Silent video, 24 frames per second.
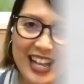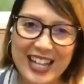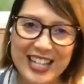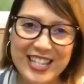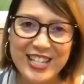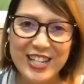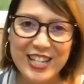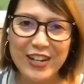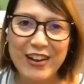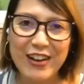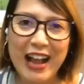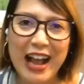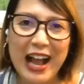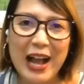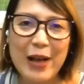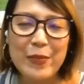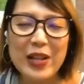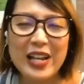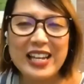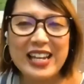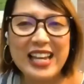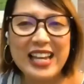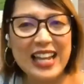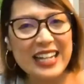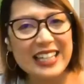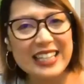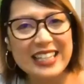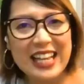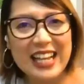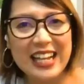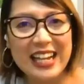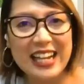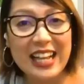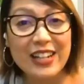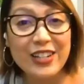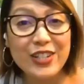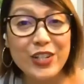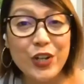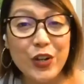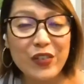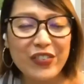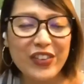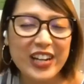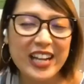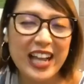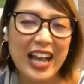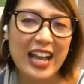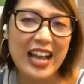Instagram, LinkedIn, and
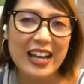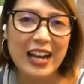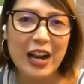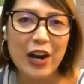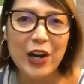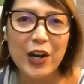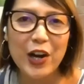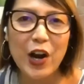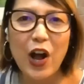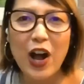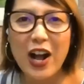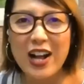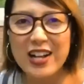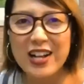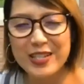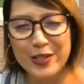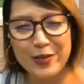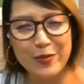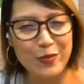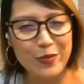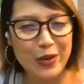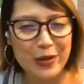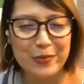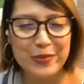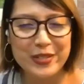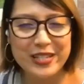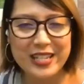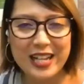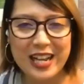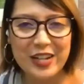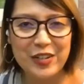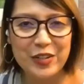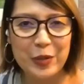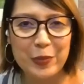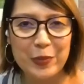don't forget our awesome website,